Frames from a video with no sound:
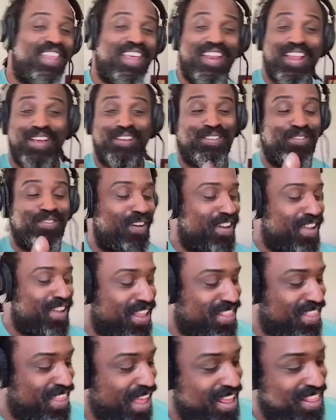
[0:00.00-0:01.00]
then it's funny
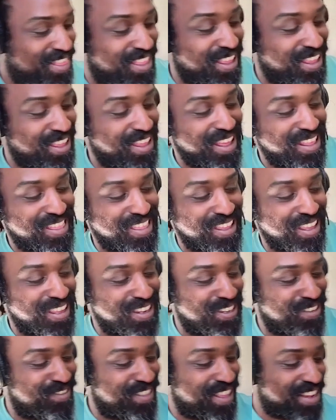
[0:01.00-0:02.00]
at the
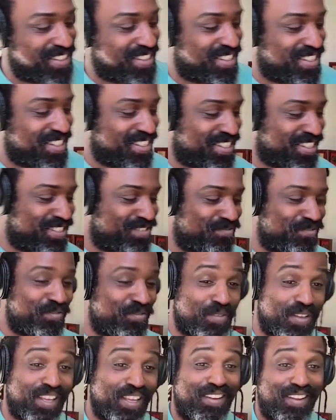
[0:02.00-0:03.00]
end of that season,
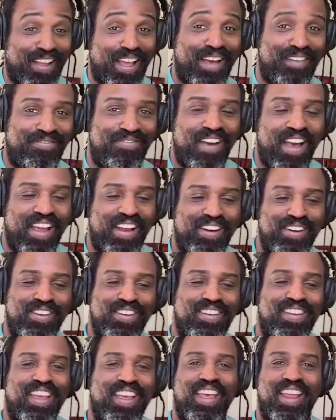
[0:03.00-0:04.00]
Ditka got
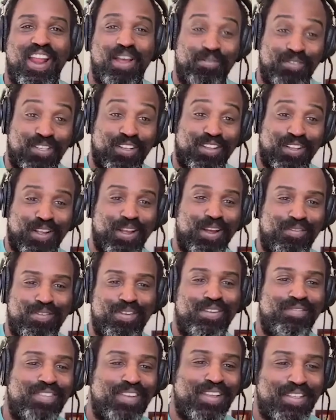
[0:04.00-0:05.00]
fired, and I was on the cover
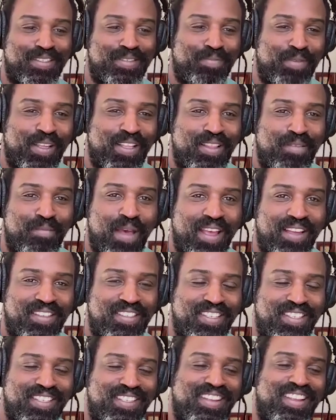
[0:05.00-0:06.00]
of ESPN the
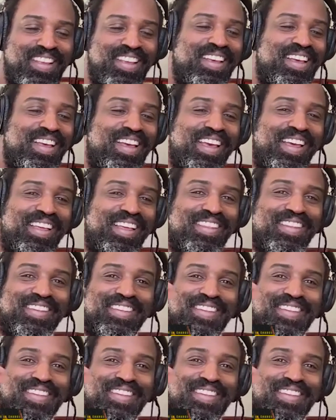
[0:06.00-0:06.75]
magazine, and the